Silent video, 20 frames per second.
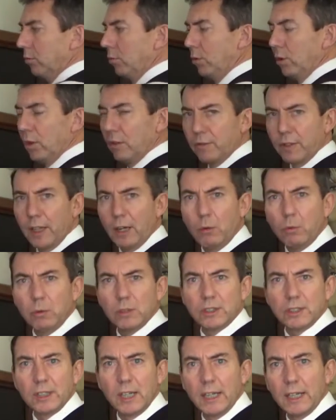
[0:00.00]
work for that. All we're
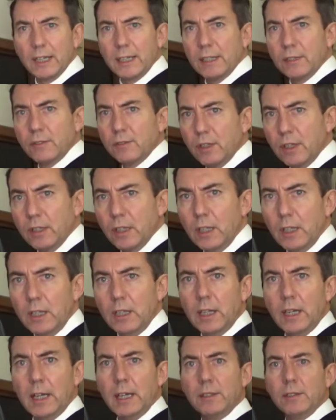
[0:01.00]
saying is that
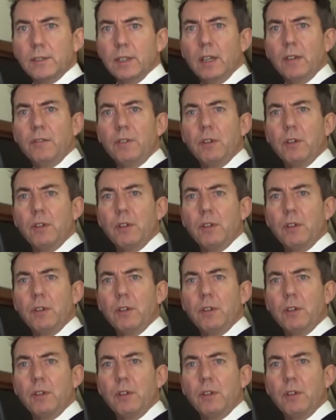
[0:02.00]
if